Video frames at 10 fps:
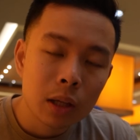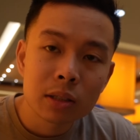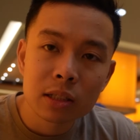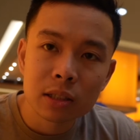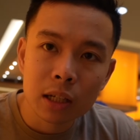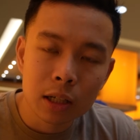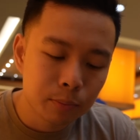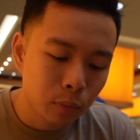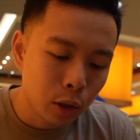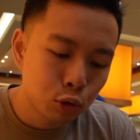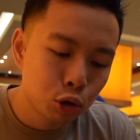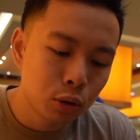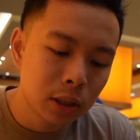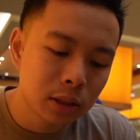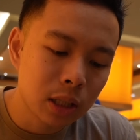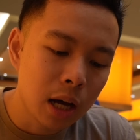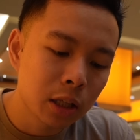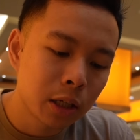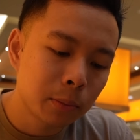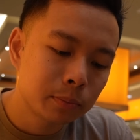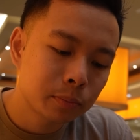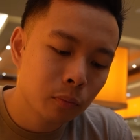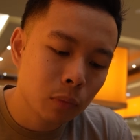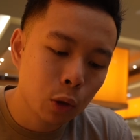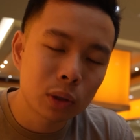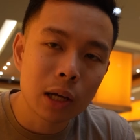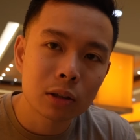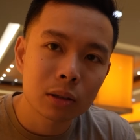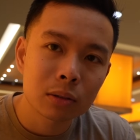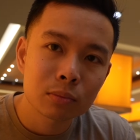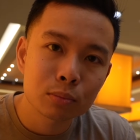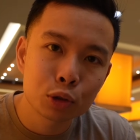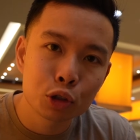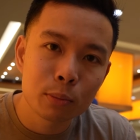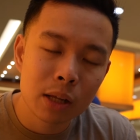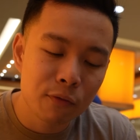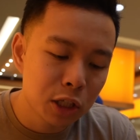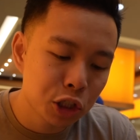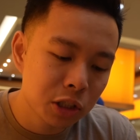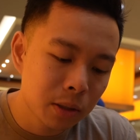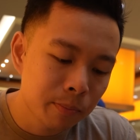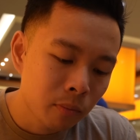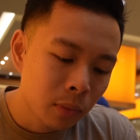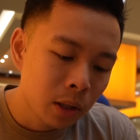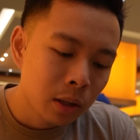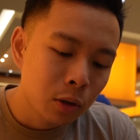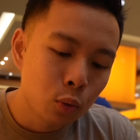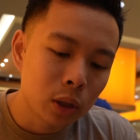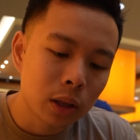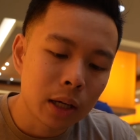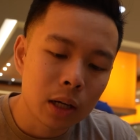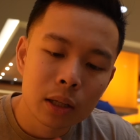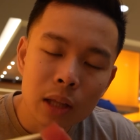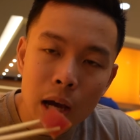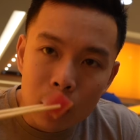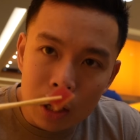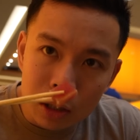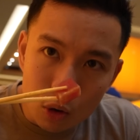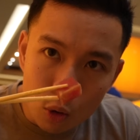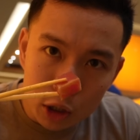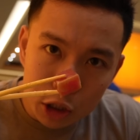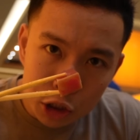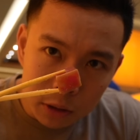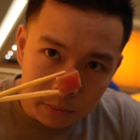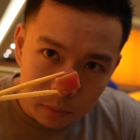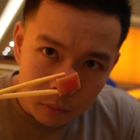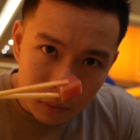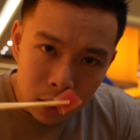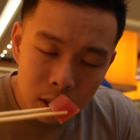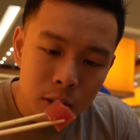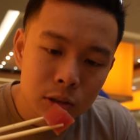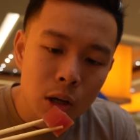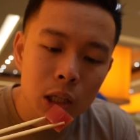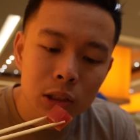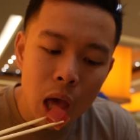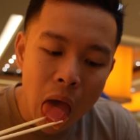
Tastes like a tuna salad without too many veggies, with like that orange sauce.